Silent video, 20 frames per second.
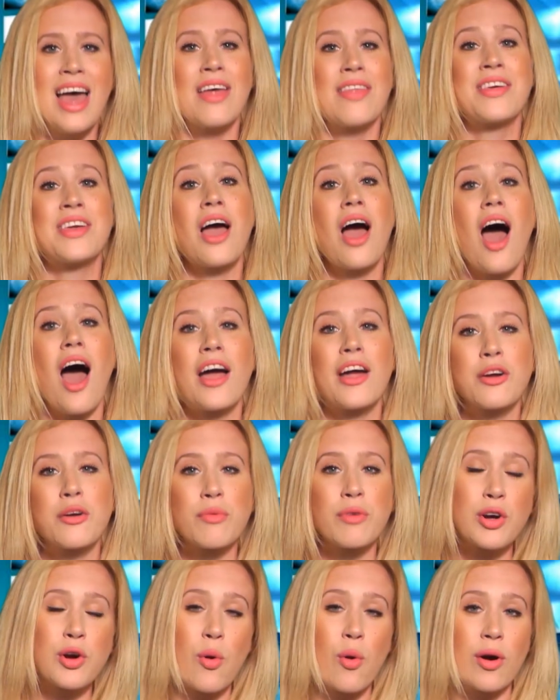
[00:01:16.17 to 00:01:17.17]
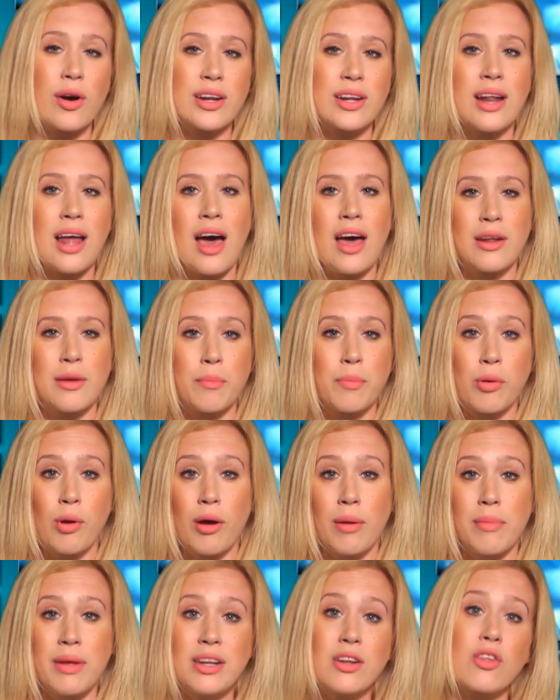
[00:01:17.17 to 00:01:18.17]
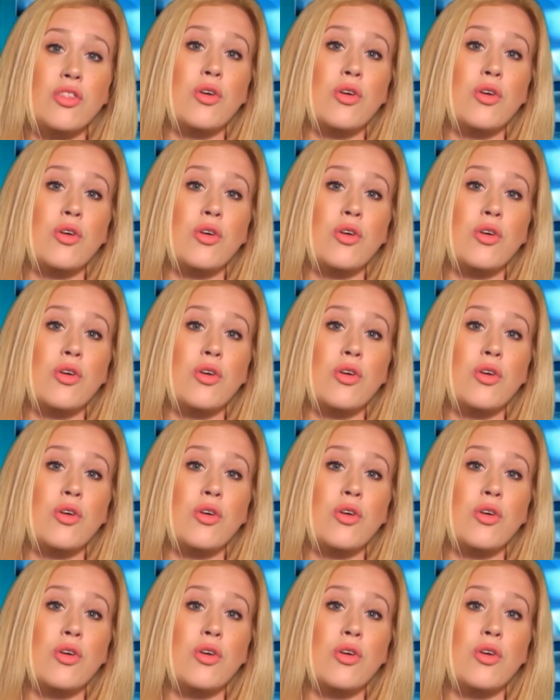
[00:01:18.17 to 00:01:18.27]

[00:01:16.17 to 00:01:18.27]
The higher recorded unemployment,